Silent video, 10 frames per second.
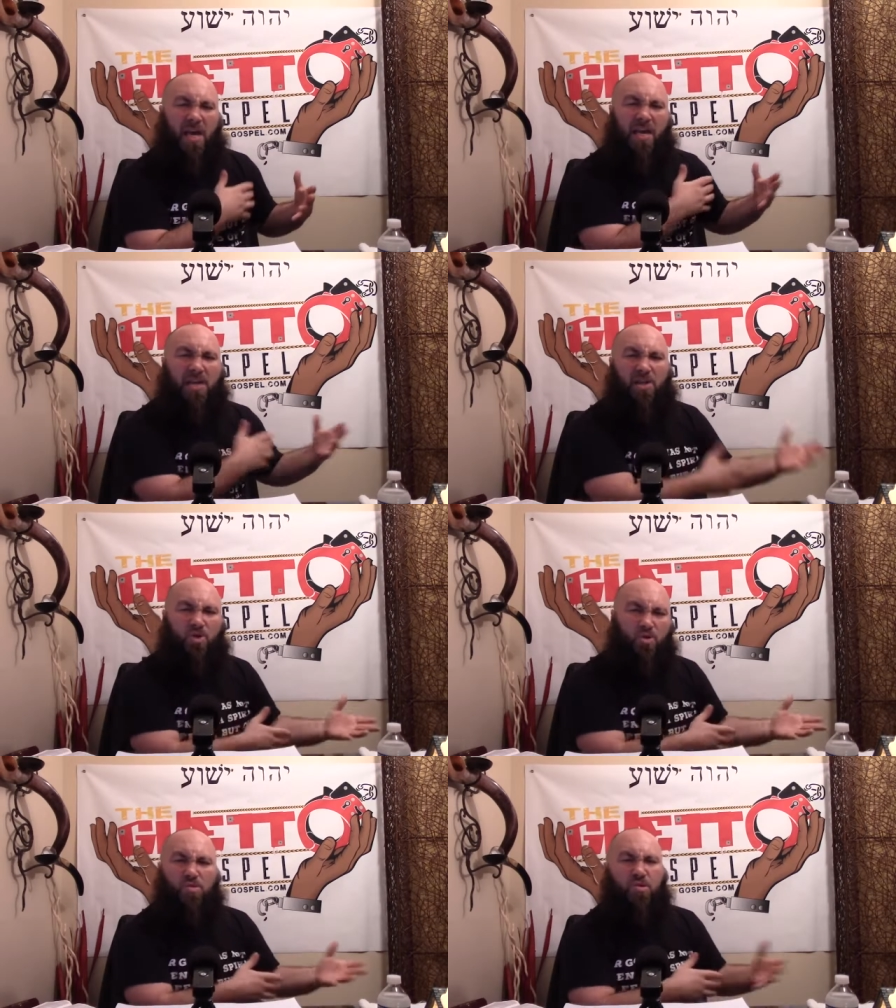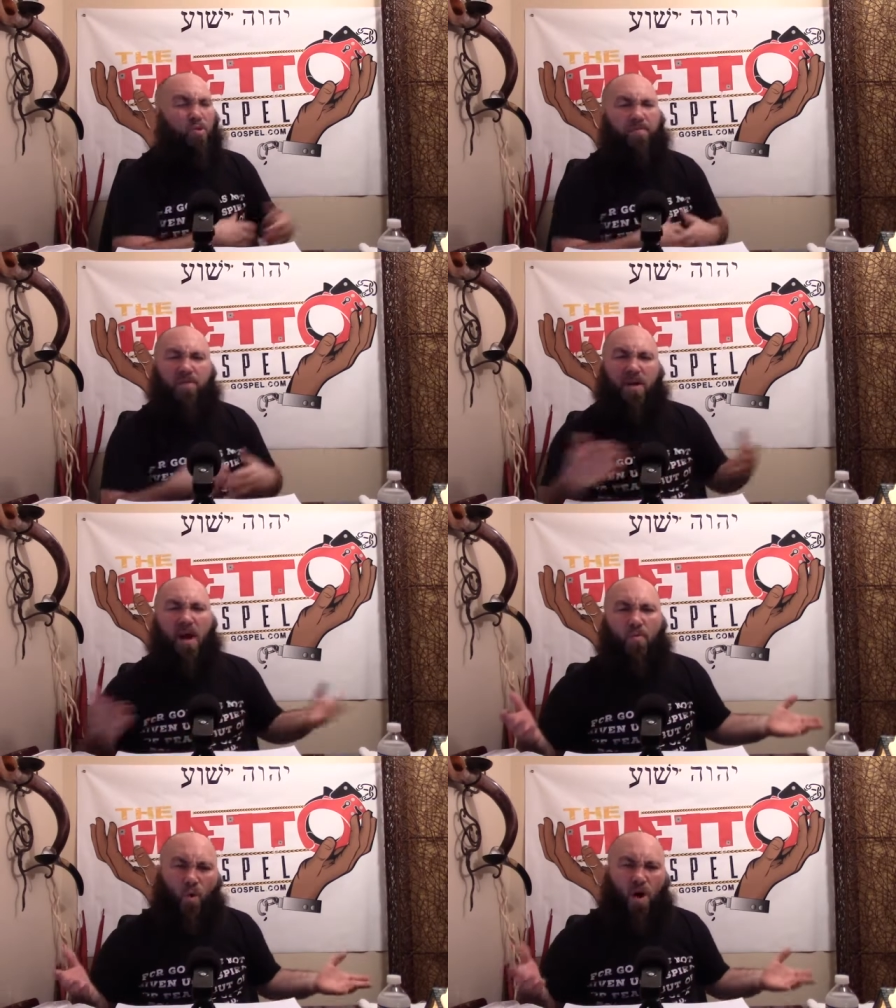he can do so if you're
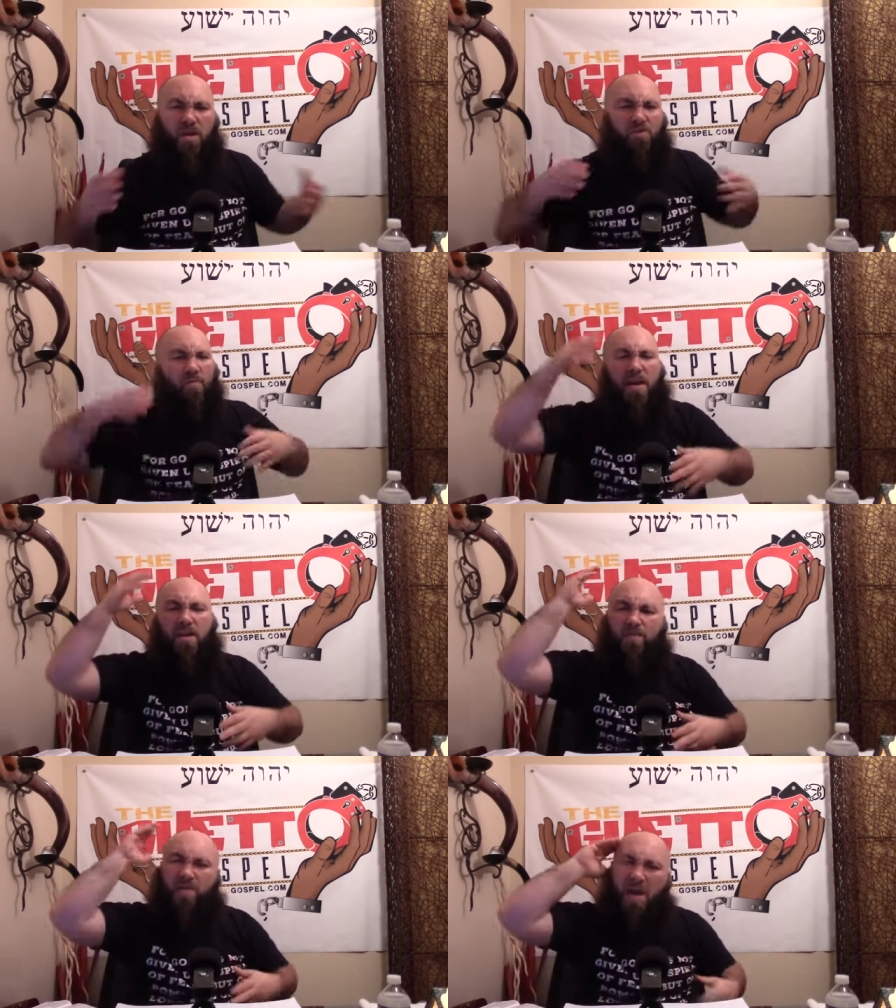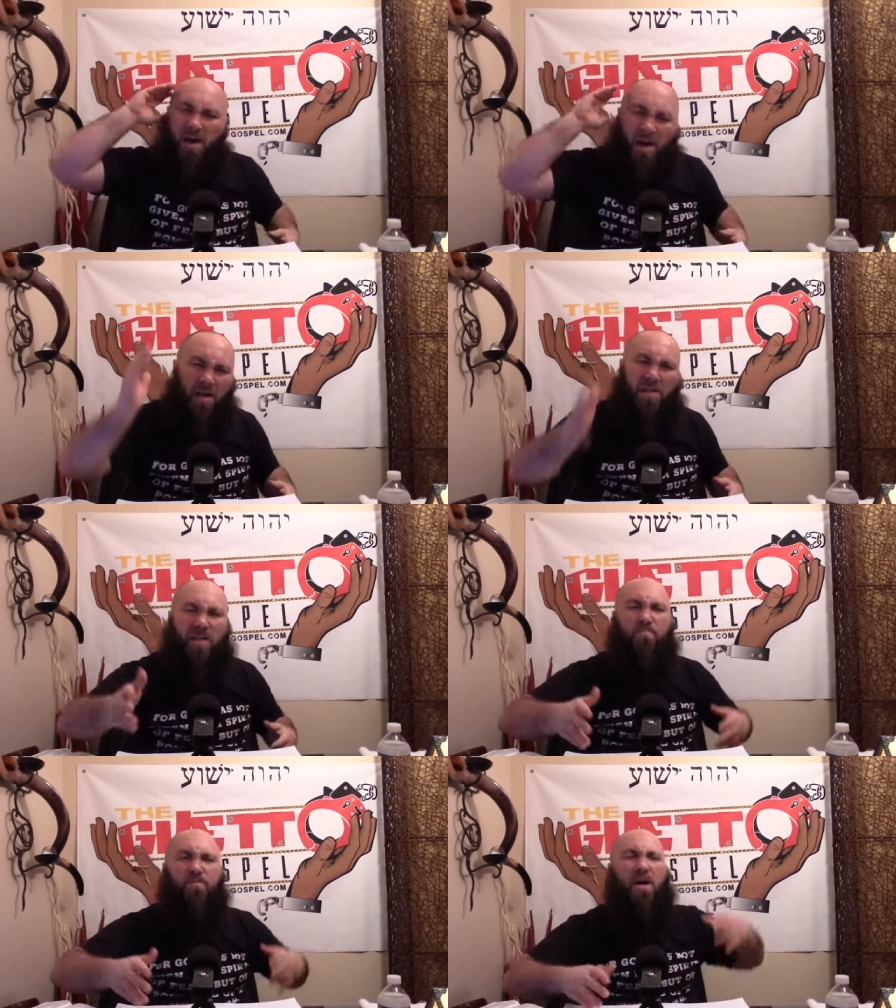not walking right, if you're not under
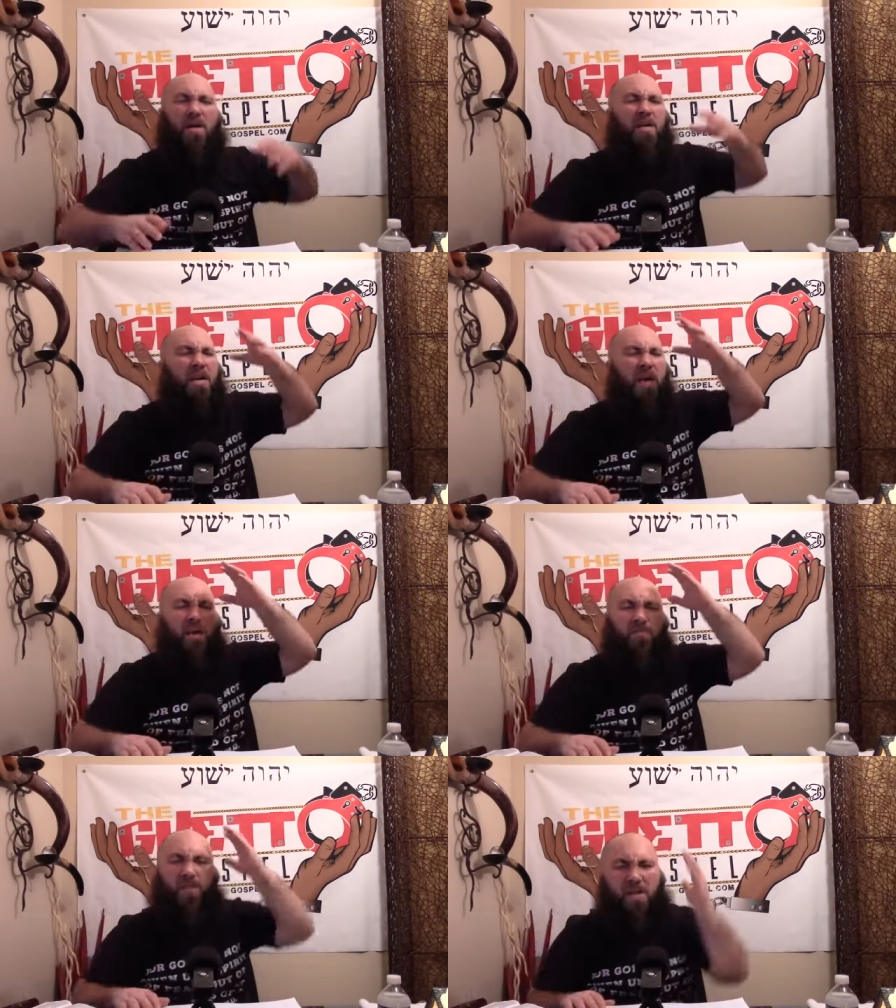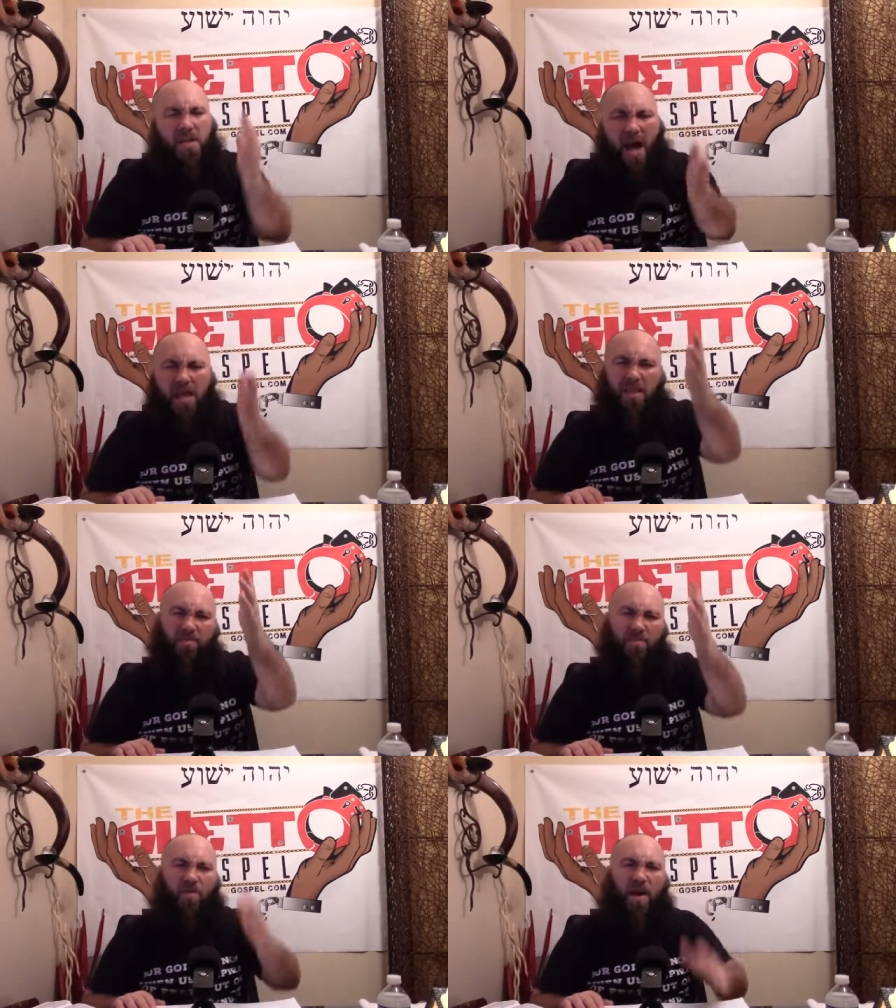the blood, and if you're not
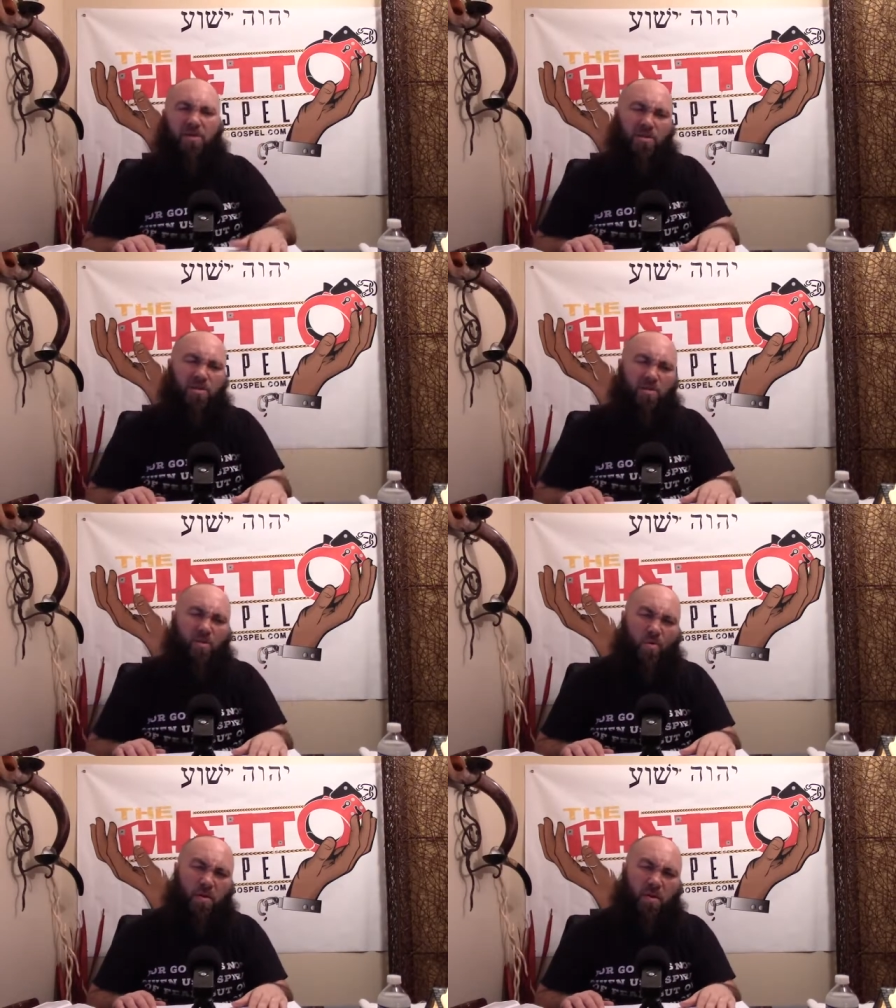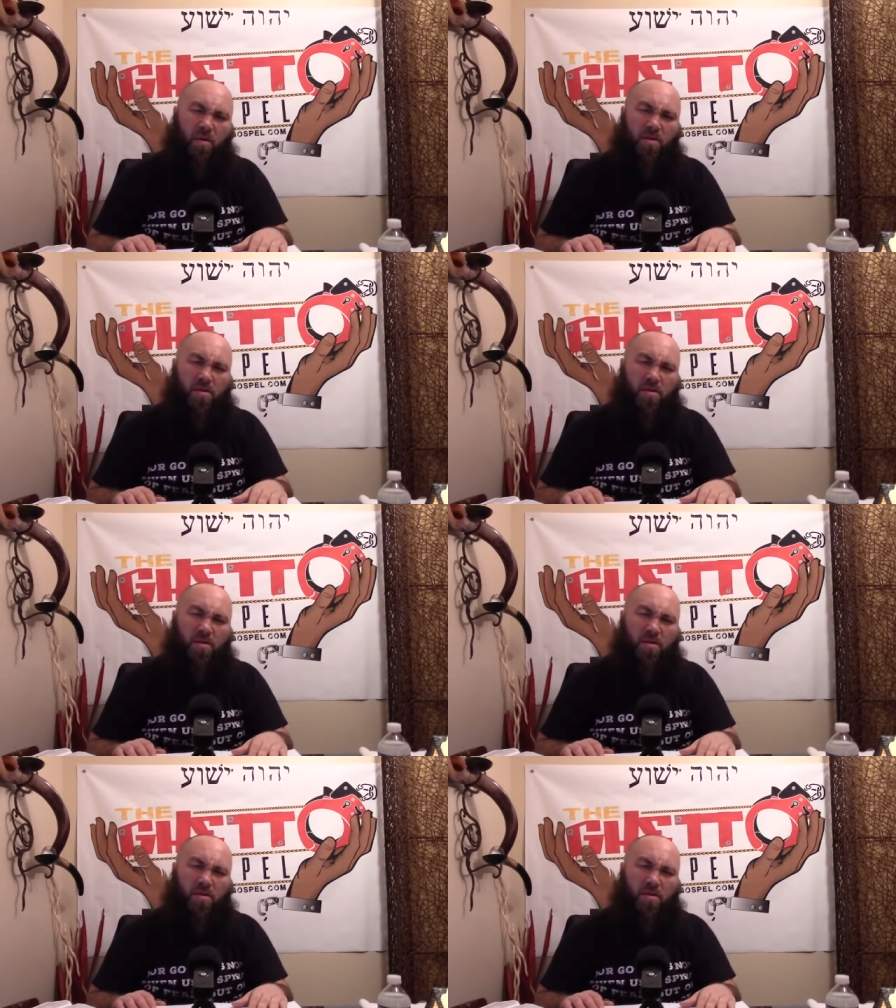living righteous and holy.